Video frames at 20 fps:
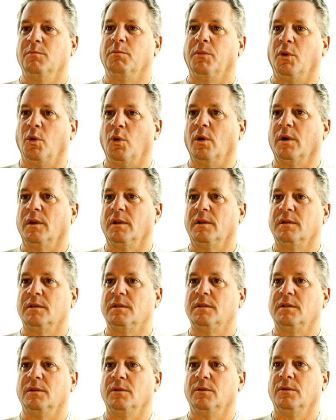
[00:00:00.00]

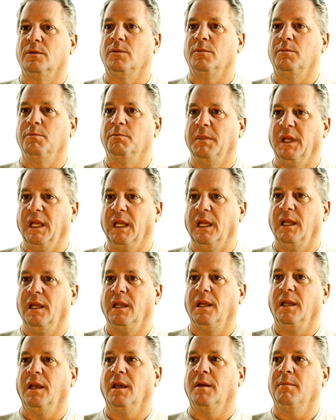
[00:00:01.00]
important to
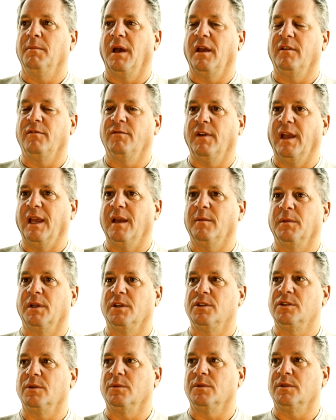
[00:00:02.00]
me and my
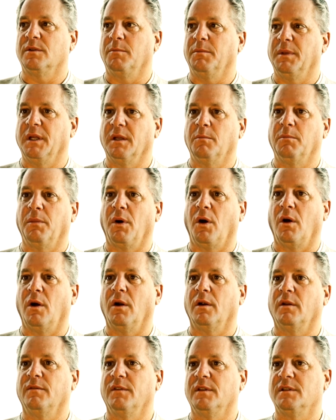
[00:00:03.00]
family. She was a big
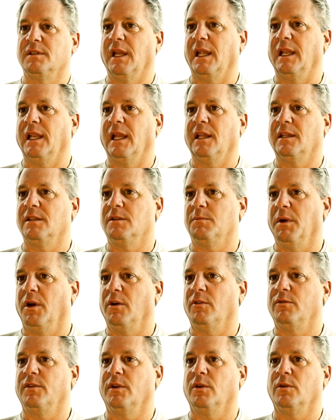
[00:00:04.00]
part of the St. Anne's
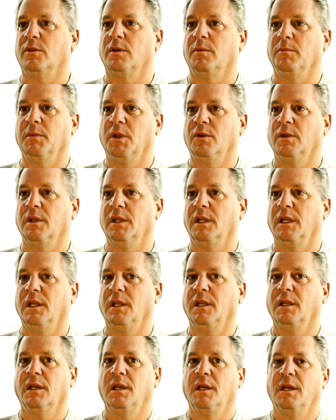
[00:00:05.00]
Belfield
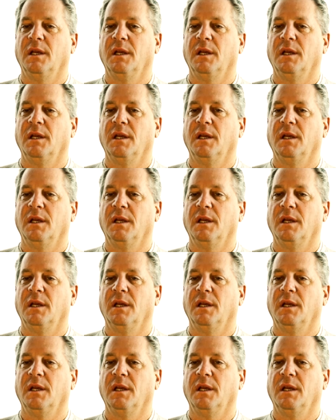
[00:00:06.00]
community.